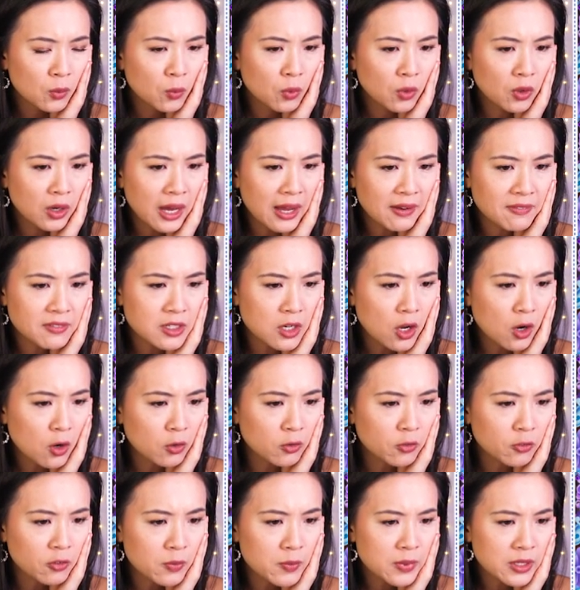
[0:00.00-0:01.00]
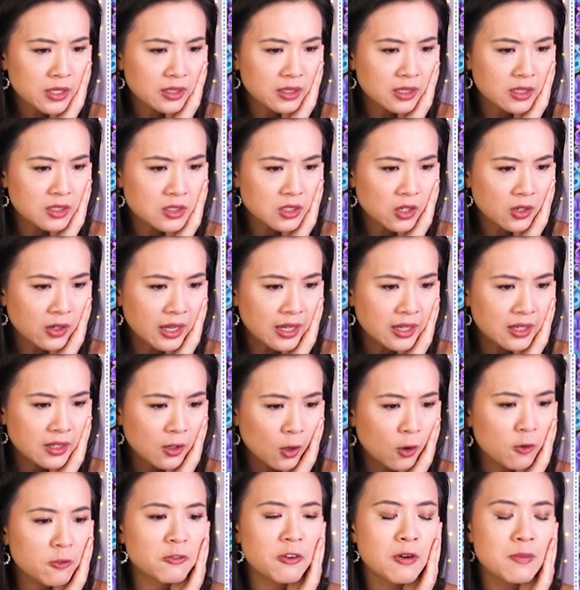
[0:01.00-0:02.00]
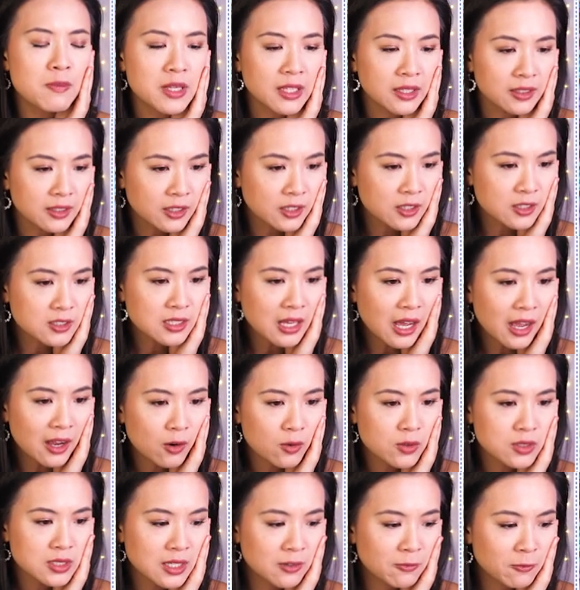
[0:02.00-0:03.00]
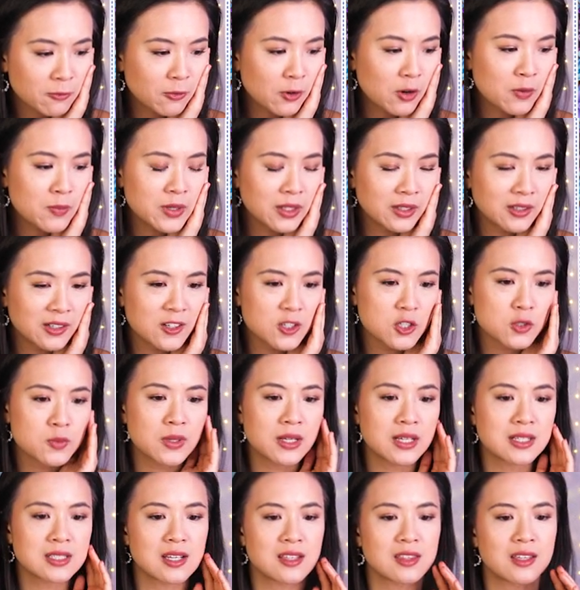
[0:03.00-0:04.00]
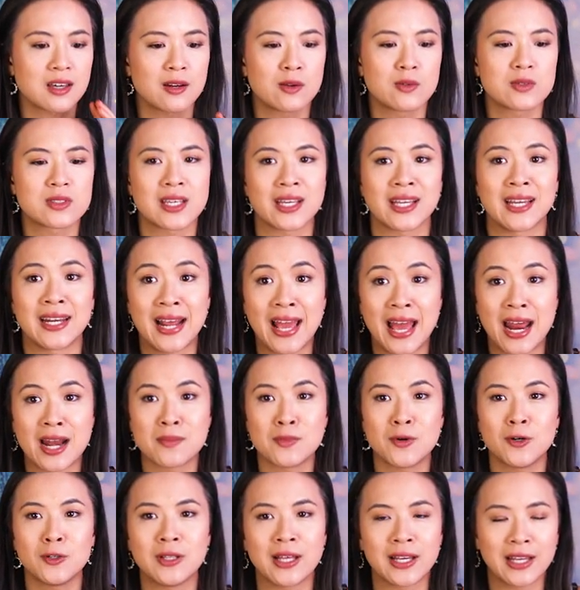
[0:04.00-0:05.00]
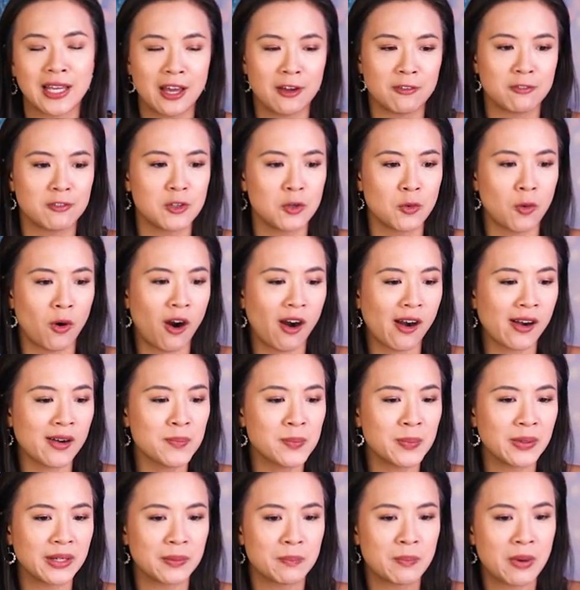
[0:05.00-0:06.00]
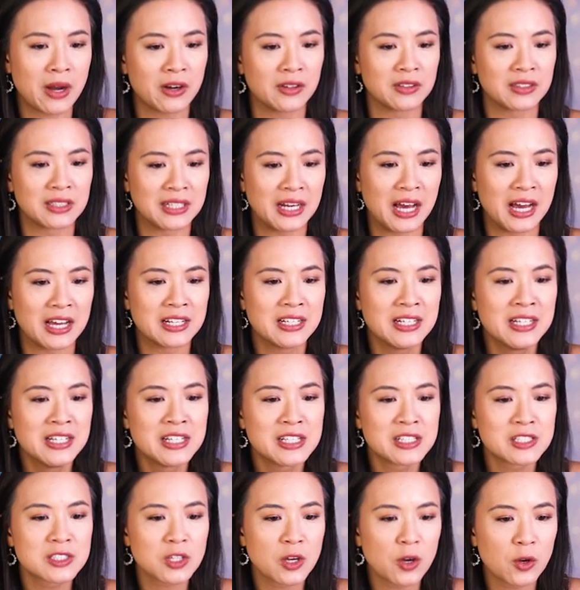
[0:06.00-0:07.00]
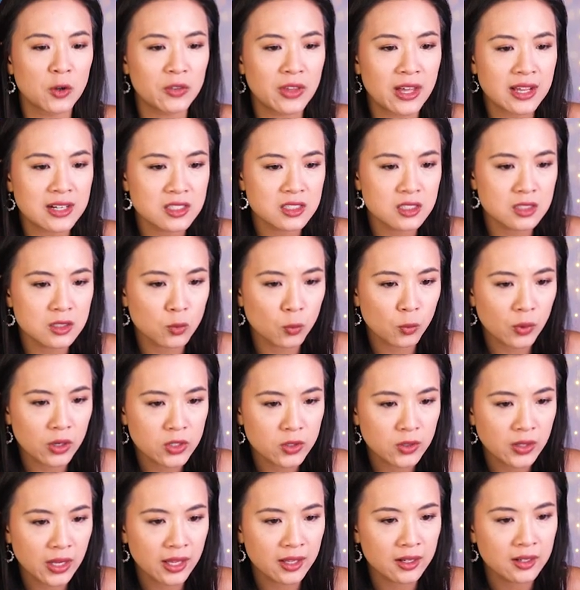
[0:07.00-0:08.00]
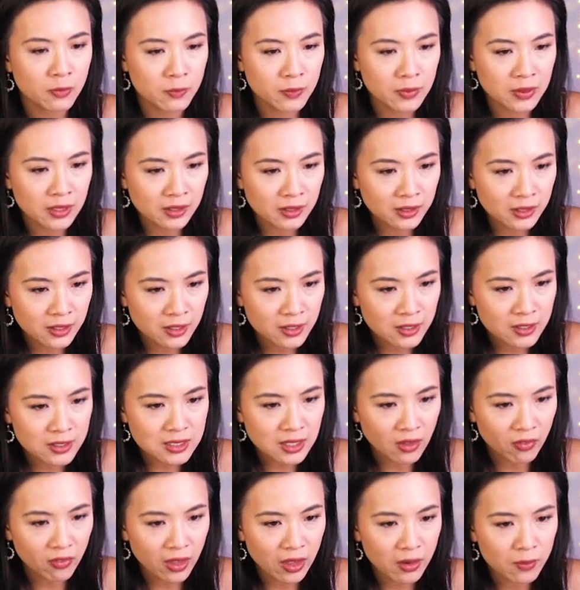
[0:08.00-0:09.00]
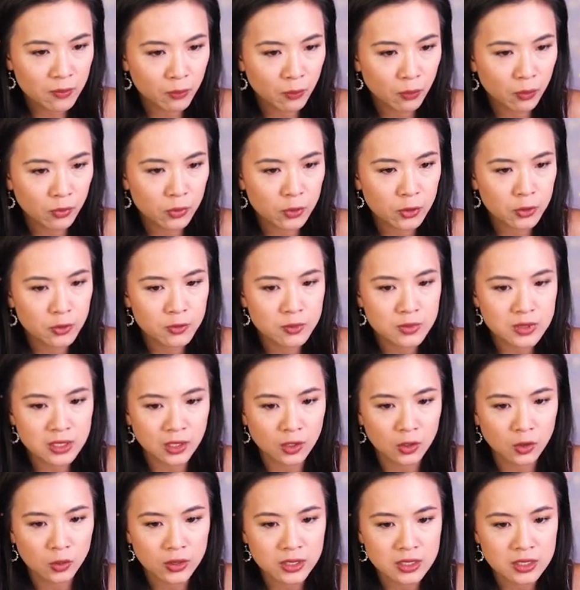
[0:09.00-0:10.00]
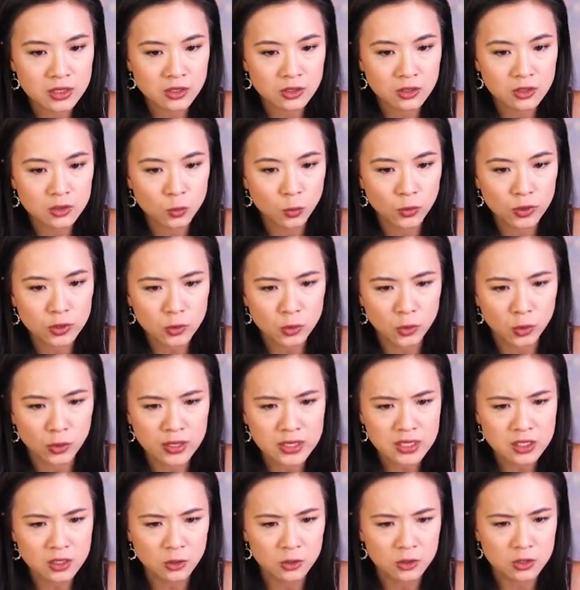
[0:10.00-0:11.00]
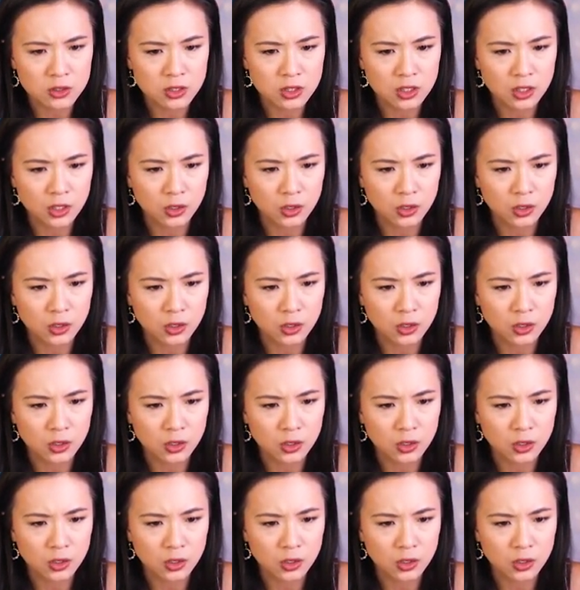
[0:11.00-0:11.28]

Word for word: We'll have to, oh, familiars, okay. Oh, familiars. I always said familiars because I thought it was like an animal, like F-U-R, but apparently not. So that's the, where you get familiars and then rooms and crystals. What do crystals